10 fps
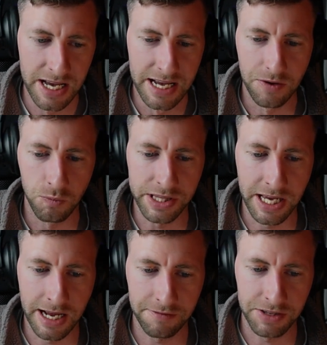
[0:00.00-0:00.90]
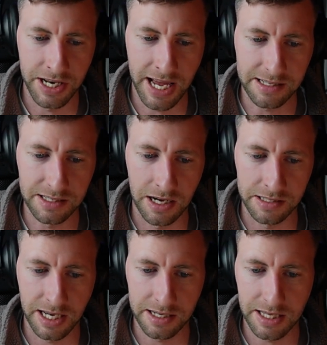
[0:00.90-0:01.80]
We then have the next
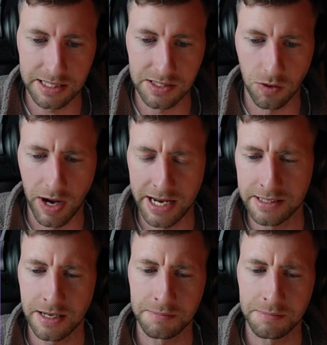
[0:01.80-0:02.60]
contact date. So anytime that